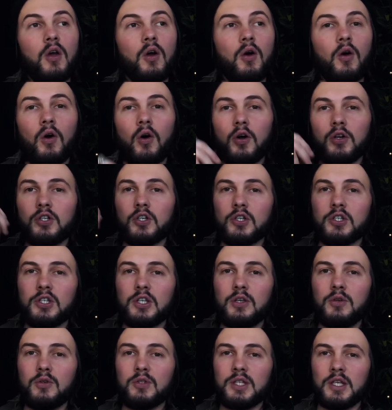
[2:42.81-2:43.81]
or just
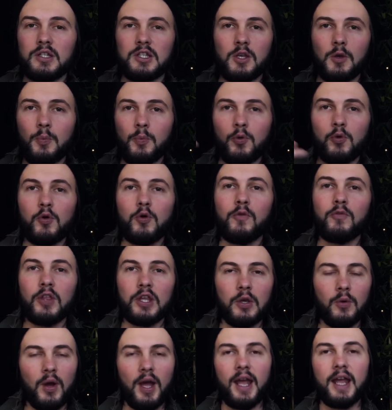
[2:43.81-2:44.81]
use it to prove that
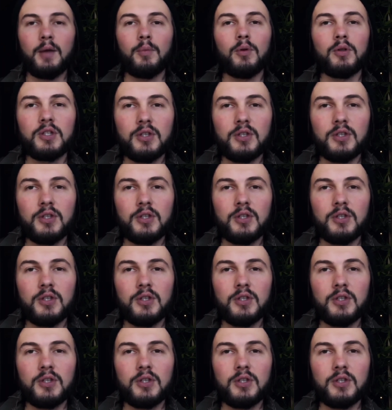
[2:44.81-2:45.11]
you were able